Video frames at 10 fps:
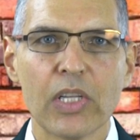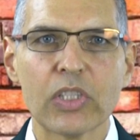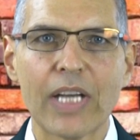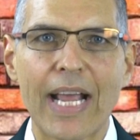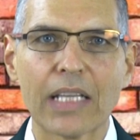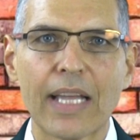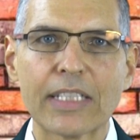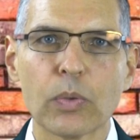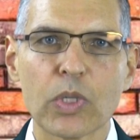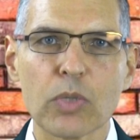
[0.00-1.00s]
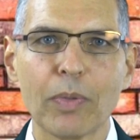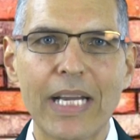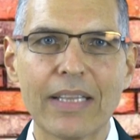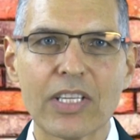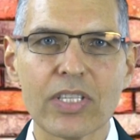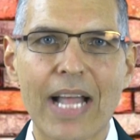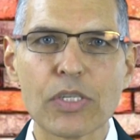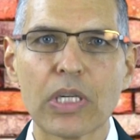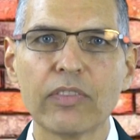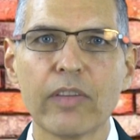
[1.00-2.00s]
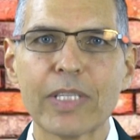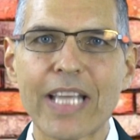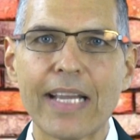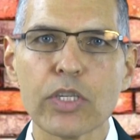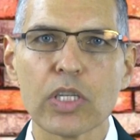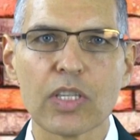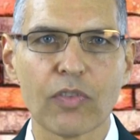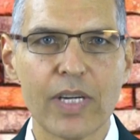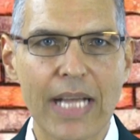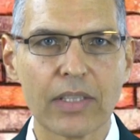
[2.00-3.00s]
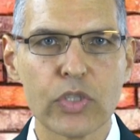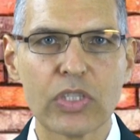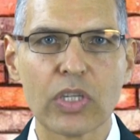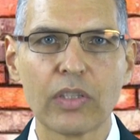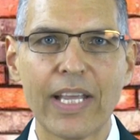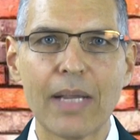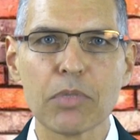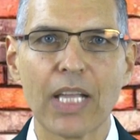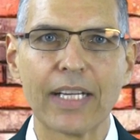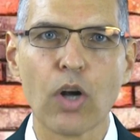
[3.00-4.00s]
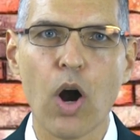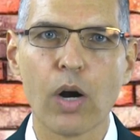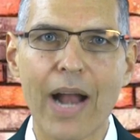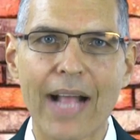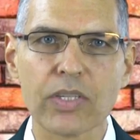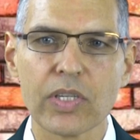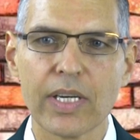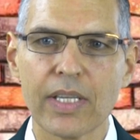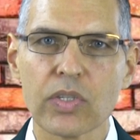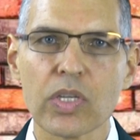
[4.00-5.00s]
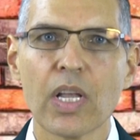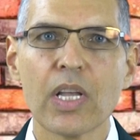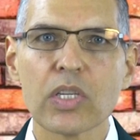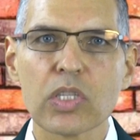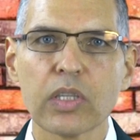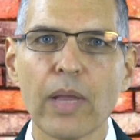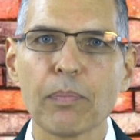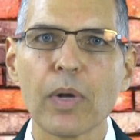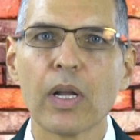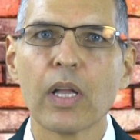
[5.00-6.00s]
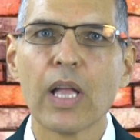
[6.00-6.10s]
Today, I'd like to explain the statute of limitations for negligence claims like car accidents, slip